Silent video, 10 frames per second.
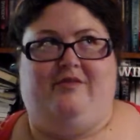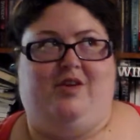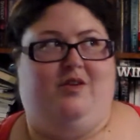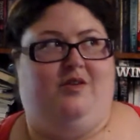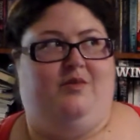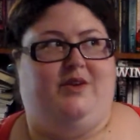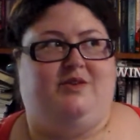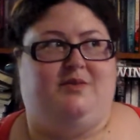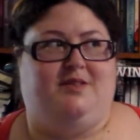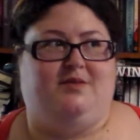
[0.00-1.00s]
review
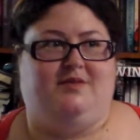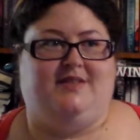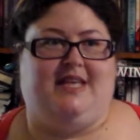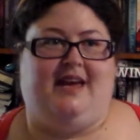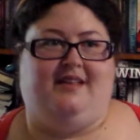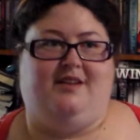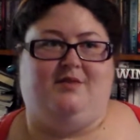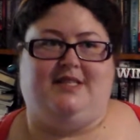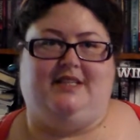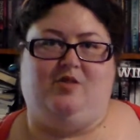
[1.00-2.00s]
which was sort of saying
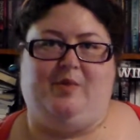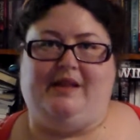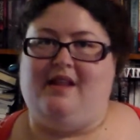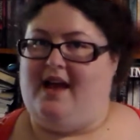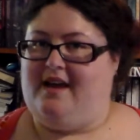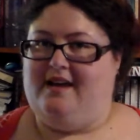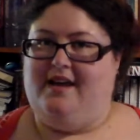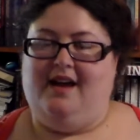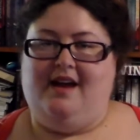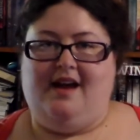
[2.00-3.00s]
that it was a little bit like
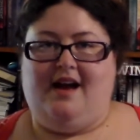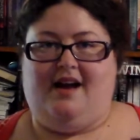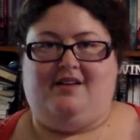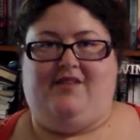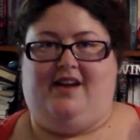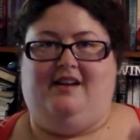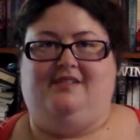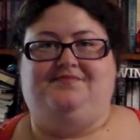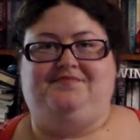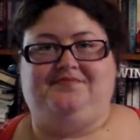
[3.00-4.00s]
Huck
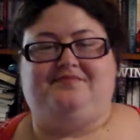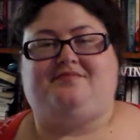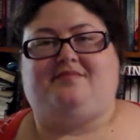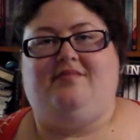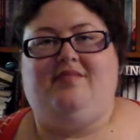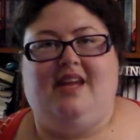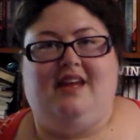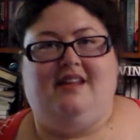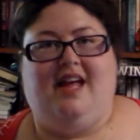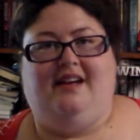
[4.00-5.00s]
Finn
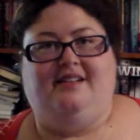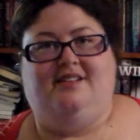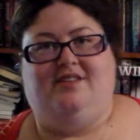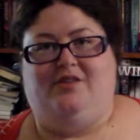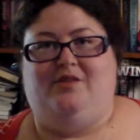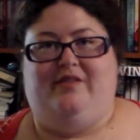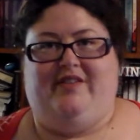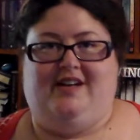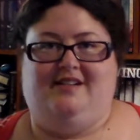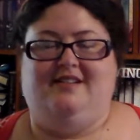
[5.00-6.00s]
in that on the
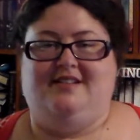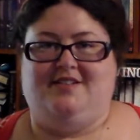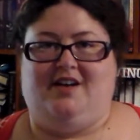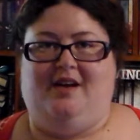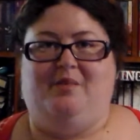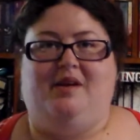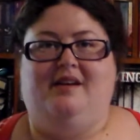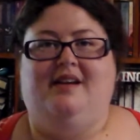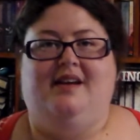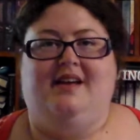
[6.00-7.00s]
river
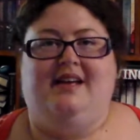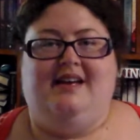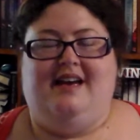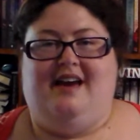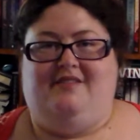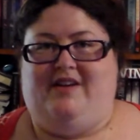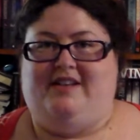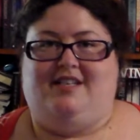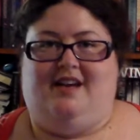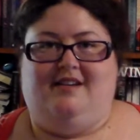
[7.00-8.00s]
type
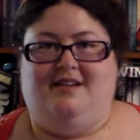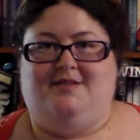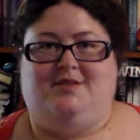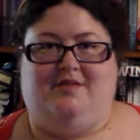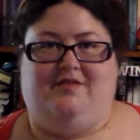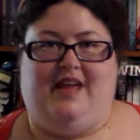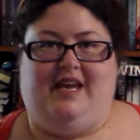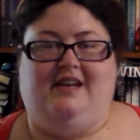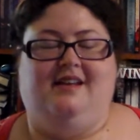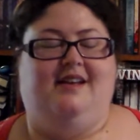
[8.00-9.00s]
adventure sort of
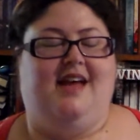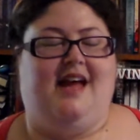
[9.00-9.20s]
thing.